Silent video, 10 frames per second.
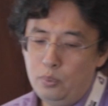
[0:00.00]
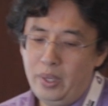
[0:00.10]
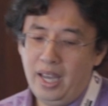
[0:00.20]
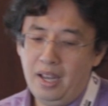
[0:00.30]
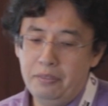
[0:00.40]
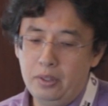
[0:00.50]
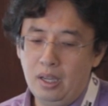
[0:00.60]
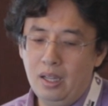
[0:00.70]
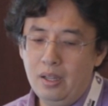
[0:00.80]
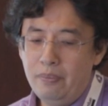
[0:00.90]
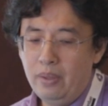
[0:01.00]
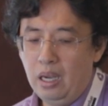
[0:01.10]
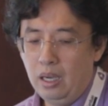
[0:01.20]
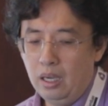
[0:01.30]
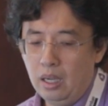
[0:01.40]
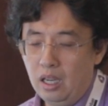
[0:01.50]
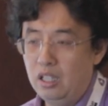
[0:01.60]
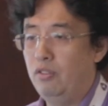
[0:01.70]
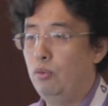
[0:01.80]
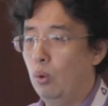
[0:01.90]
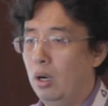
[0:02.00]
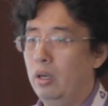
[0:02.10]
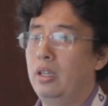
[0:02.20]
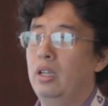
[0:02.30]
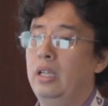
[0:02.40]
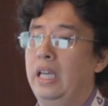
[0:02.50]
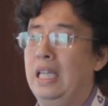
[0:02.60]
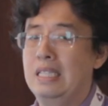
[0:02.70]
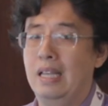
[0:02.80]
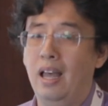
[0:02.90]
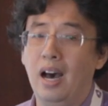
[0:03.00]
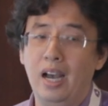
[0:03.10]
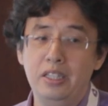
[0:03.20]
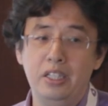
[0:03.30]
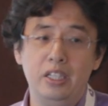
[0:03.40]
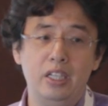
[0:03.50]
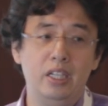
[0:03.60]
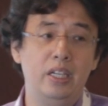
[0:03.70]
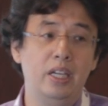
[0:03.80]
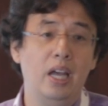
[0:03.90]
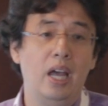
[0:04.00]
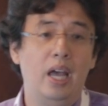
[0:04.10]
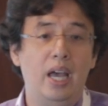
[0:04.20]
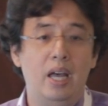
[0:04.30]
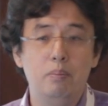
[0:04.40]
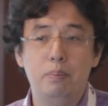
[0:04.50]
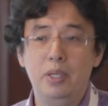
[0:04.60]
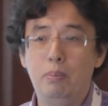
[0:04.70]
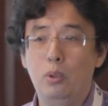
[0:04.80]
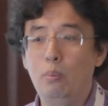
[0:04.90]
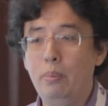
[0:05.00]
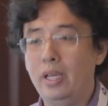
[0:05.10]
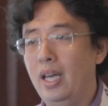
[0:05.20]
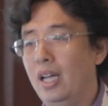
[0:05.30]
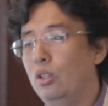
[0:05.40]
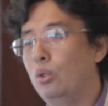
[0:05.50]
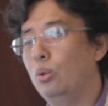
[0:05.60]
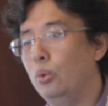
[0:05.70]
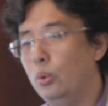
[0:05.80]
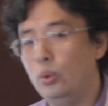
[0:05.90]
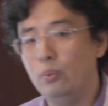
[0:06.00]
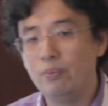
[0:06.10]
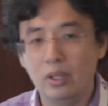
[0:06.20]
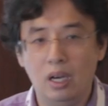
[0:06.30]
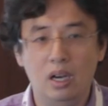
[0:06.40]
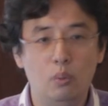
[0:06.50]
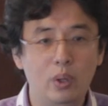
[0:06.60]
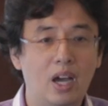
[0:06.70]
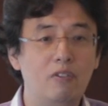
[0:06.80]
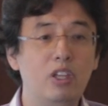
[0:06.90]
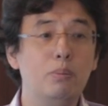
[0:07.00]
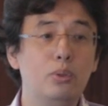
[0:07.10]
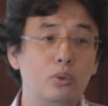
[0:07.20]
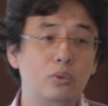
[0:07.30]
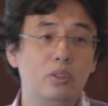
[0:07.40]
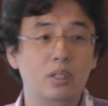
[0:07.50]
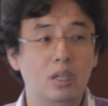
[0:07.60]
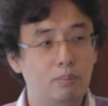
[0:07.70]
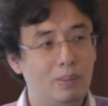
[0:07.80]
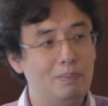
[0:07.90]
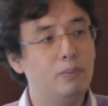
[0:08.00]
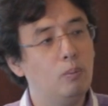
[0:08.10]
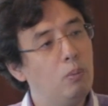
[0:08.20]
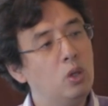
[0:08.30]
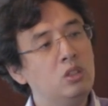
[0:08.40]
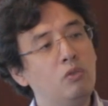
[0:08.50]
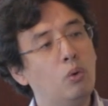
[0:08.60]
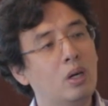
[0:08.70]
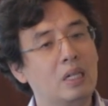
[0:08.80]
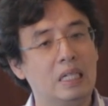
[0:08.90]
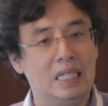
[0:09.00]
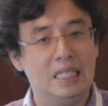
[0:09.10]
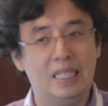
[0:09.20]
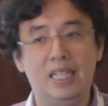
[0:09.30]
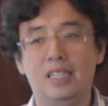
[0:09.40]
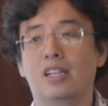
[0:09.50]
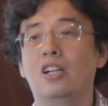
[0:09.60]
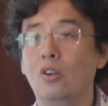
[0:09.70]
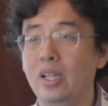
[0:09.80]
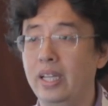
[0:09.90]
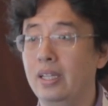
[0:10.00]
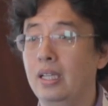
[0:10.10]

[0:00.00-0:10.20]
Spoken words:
we have done a lot of work inside IT, and people begin to, we have improved, but most of the work is internally,